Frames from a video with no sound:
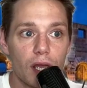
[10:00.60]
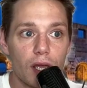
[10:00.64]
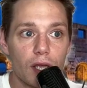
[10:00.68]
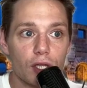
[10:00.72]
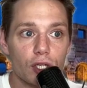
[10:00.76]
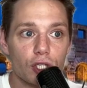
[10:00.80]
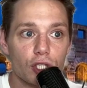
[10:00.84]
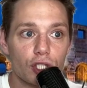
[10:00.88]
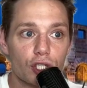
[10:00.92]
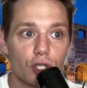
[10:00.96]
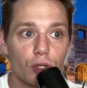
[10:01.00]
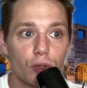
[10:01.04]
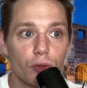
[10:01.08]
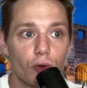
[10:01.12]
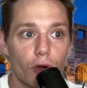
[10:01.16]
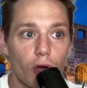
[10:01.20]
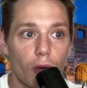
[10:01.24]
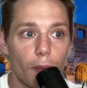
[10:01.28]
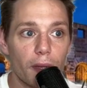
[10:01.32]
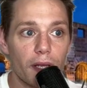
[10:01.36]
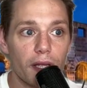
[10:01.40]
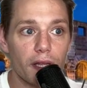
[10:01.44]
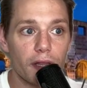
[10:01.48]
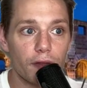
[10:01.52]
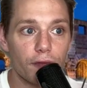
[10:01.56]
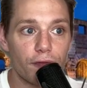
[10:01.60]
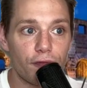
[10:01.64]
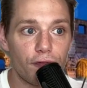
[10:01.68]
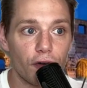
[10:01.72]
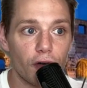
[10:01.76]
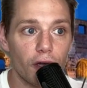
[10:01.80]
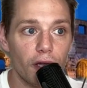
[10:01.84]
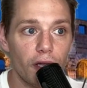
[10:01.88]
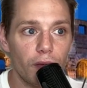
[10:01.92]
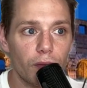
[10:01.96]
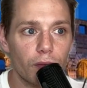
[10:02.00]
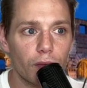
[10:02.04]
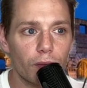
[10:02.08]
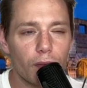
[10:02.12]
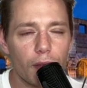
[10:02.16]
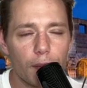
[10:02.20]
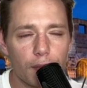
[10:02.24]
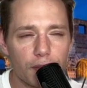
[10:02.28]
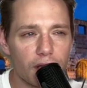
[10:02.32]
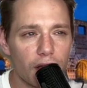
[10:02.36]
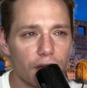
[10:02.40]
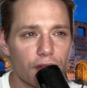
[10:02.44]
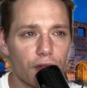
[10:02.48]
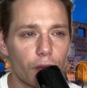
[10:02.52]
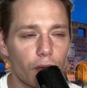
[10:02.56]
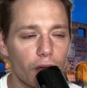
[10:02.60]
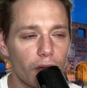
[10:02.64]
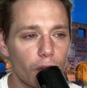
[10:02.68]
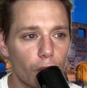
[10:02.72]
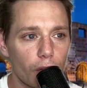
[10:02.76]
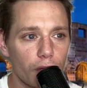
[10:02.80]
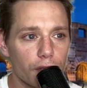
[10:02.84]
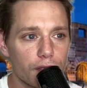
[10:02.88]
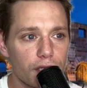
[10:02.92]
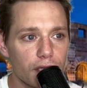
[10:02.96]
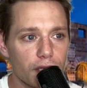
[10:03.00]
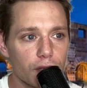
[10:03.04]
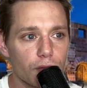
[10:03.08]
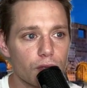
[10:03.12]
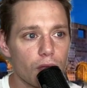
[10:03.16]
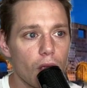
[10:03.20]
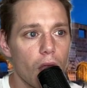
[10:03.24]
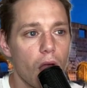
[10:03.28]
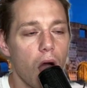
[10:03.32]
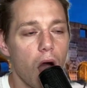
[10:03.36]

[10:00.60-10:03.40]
shoot Roma in the foot, maybe it's not the right word to use.